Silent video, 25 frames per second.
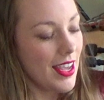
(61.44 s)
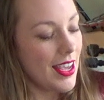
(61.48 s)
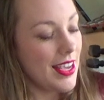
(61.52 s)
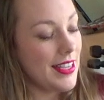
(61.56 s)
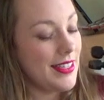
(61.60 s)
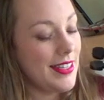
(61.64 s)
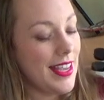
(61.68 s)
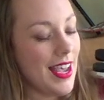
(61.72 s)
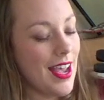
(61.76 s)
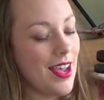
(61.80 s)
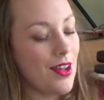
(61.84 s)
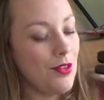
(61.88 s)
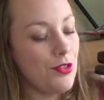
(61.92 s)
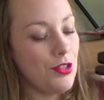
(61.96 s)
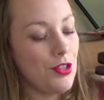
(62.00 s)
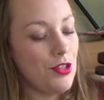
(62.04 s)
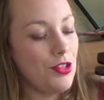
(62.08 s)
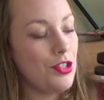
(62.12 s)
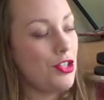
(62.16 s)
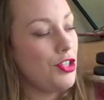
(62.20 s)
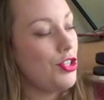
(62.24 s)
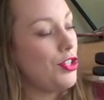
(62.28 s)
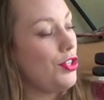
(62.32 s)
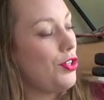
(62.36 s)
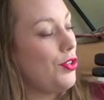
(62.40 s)
is how to
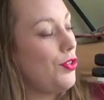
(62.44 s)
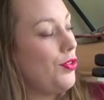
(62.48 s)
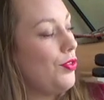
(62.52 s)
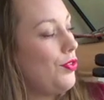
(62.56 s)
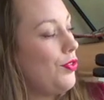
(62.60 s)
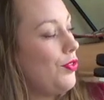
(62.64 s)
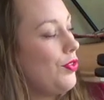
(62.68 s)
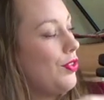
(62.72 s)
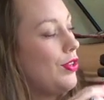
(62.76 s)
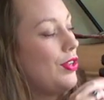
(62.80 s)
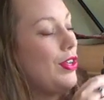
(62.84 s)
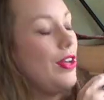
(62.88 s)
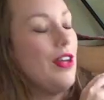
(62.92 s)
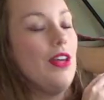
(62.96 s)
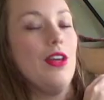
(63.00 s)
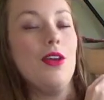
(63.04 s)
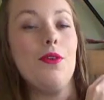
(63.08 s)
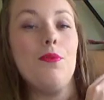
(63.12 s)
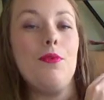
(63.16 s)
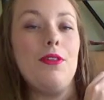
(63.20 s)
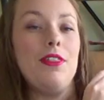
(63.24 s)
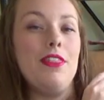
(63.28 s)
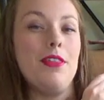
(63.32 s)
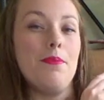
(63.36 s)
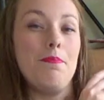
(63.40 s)
tune
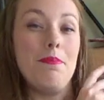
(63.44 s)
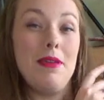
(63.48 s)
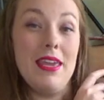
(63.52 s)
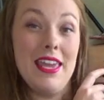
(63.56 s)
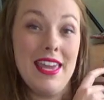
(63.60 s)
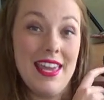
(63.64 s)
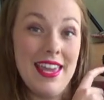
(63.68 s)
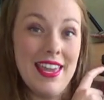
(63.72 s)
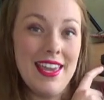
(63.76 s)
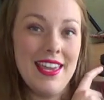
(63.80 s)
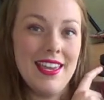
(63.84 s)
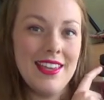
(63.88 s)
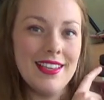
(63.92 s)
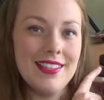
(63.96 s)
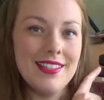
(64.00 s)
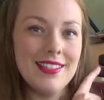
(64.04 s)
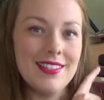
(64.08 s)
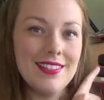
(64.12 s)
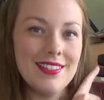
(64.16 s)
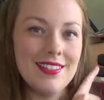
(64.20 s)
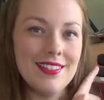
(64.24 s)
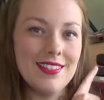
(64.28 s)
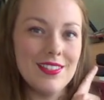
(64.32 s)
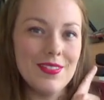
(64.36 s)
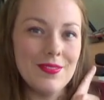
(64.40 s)
with the
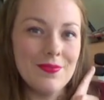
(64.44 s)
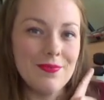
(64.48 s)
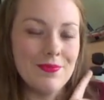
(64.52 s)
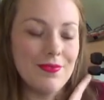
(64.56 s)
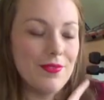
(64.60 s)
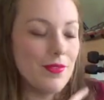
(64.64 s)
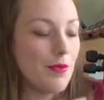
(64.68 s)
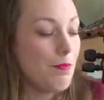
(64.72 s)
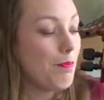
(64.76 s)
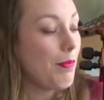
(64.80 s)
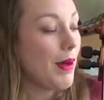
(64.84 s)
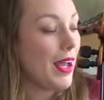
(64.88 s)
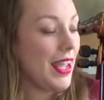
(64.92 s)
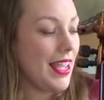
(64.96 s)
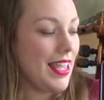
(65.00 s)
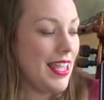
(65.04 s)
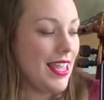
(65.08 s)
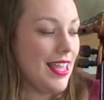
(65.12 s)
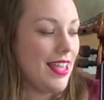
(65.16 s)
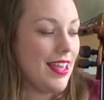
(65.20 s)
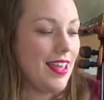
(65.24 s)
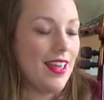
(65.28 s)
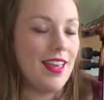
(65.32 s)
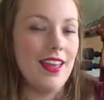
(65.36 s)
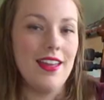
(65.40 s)
pegs by
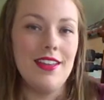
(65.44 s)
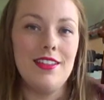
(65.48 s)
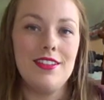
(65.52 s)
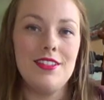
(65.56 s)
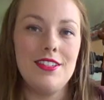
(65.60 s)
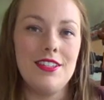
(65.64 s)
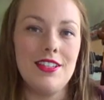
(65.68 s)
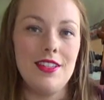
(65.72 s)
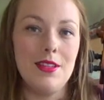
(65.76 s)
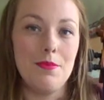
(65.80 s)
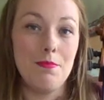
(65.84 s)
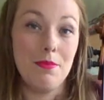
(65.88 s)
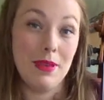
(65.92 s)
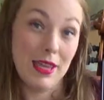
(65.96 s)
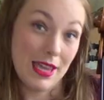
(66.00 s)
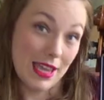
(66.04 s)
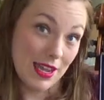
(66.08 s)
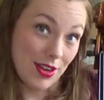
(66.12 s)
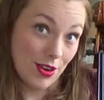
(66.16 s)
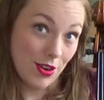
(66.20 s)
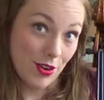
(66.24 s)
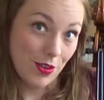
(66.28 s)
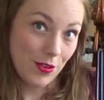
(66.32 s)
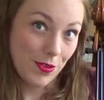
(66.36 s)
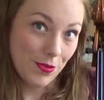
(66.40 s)
ear to the
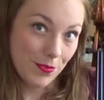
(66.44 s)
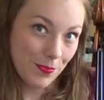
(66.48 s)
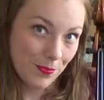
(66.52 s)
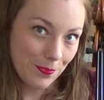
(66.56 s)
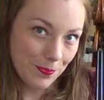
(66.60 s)
piano.